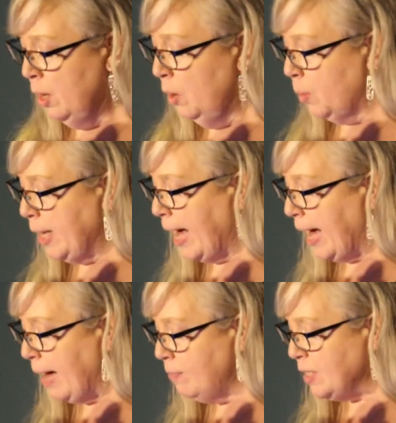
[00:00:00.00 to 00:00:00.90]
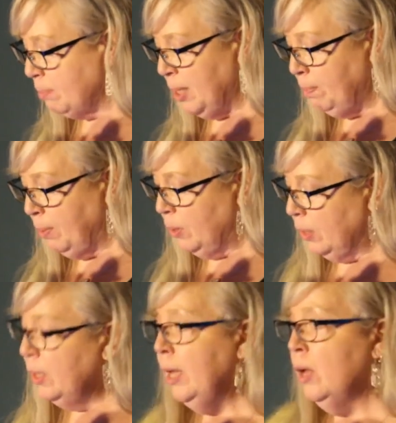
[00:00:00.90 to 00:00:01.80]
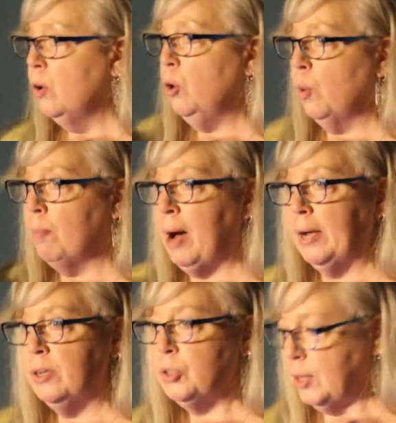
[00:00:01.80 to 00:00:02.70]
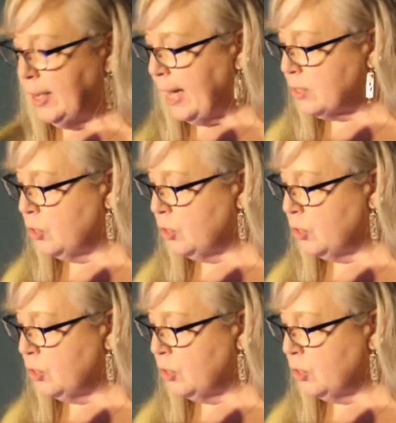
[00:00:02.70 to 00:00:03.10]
We have some people who are monitoring that,